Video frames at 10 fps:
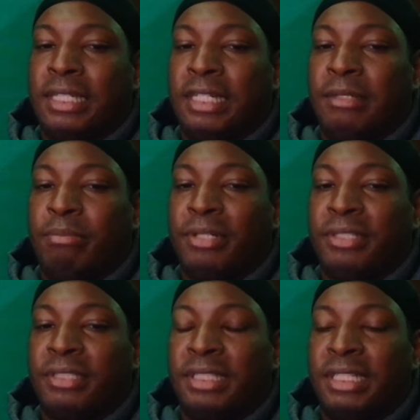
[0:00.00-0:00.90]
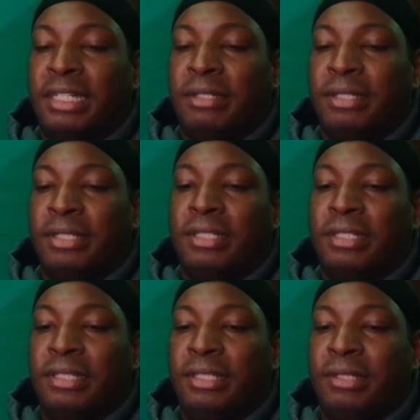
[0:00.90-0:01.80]
in the person that
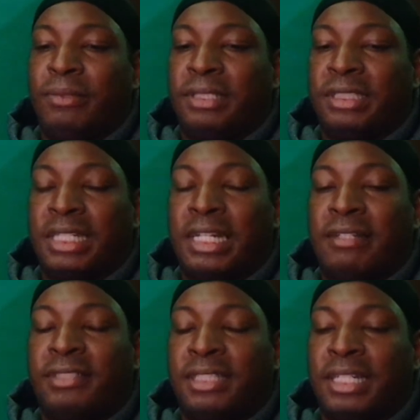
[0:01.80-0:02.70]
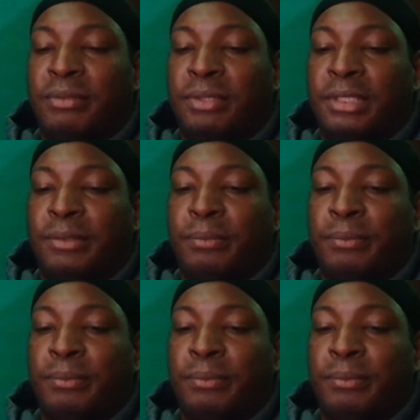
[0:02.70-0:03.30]
you want to have sex with.